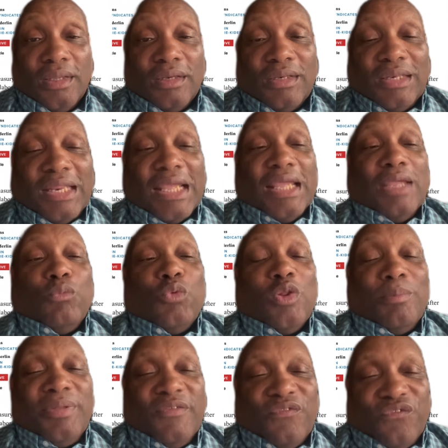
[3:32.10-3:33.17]
they will
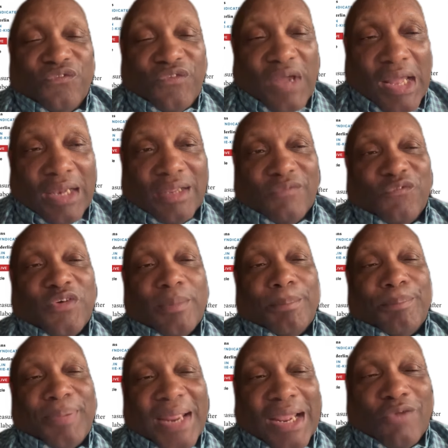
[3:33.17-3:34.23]
be filing for
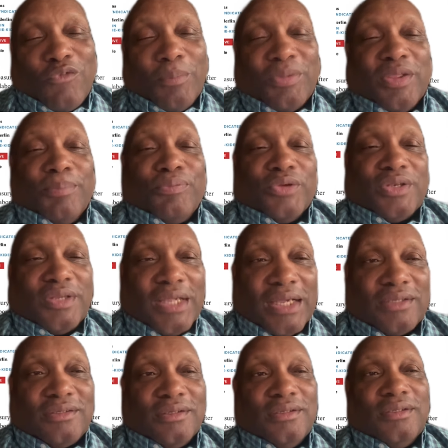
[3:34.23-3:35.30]
bankruptcy
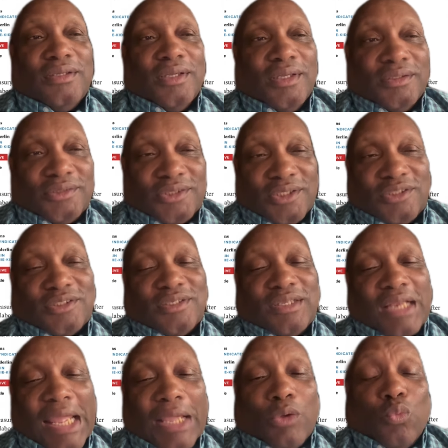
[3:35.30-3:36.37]
protection just
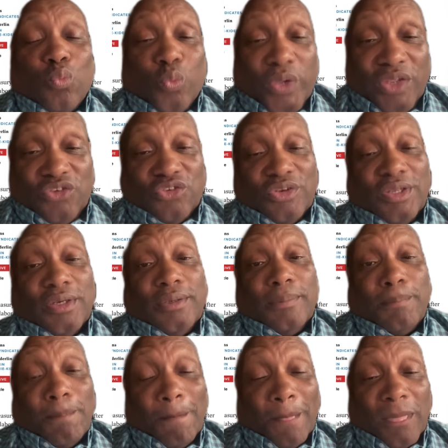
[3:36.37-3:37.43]
like we did.
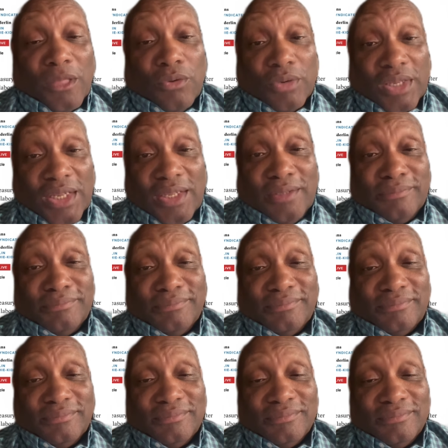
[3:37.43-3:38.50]
Okay?
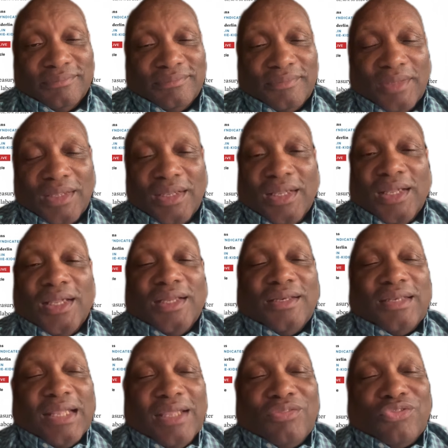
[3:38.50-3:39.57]

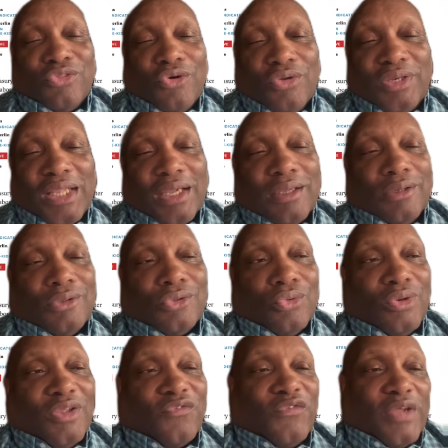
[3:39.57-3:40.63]
They thought they could do
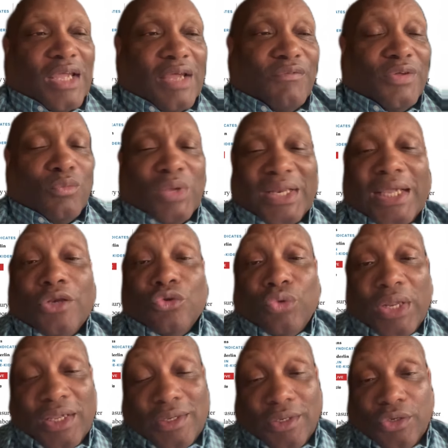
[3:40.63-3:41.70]
this forever. Well, they knew
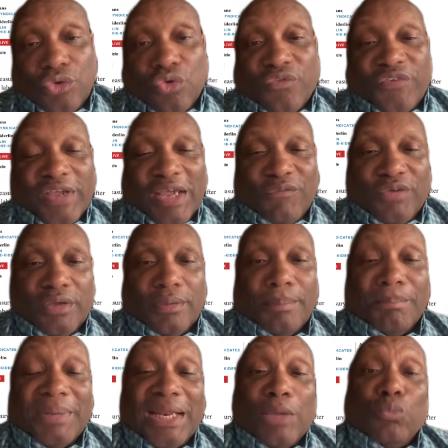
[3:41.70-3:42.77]
they couldn't do it forever,
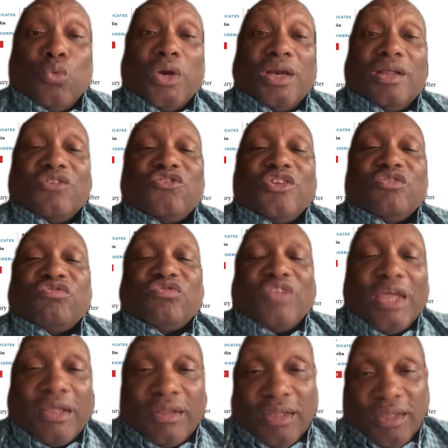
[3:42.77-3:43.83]
but they wanted us to
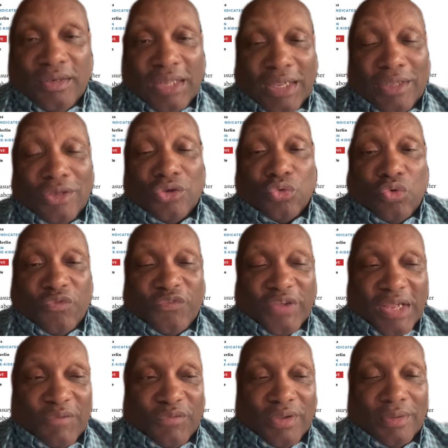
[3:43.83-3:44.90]
think they could do it
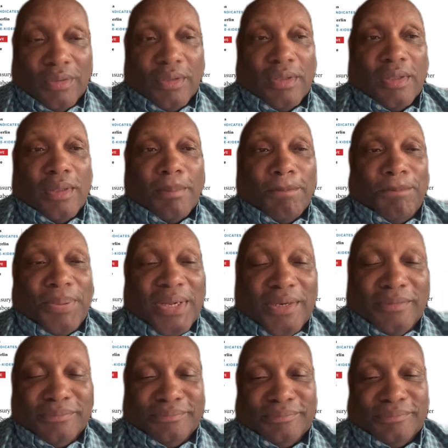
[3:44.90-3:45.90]
forever. But